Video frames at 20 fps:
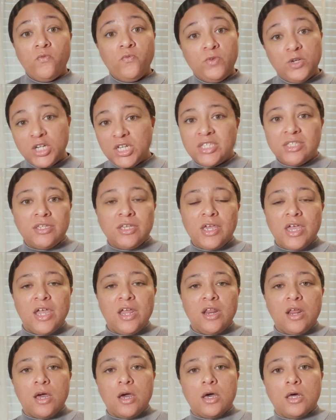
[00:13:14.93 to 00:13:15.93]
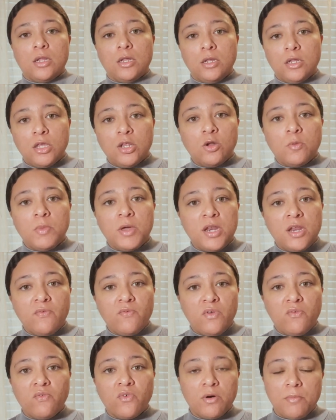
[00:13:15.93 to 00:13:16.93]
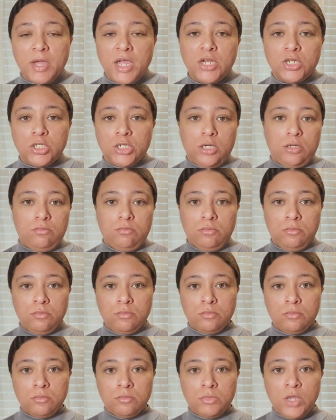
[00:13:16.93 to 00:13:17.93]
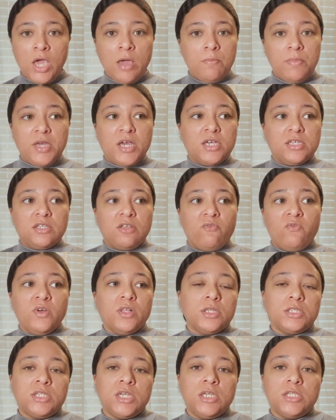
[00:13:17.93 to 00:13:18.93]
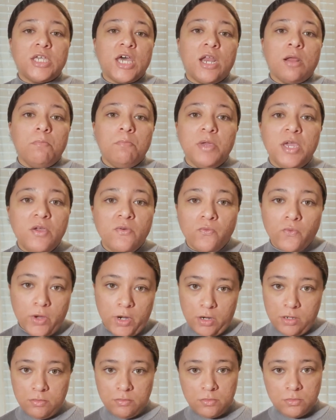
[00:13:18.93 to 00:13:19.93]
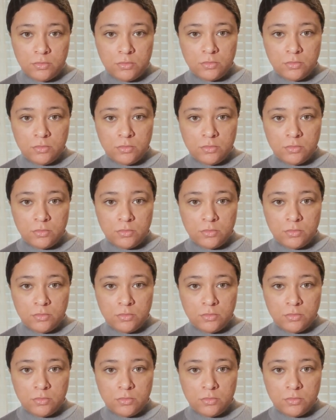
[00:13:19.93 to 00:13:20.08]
Just to get a little bit of information because the Philistines had a beef with him.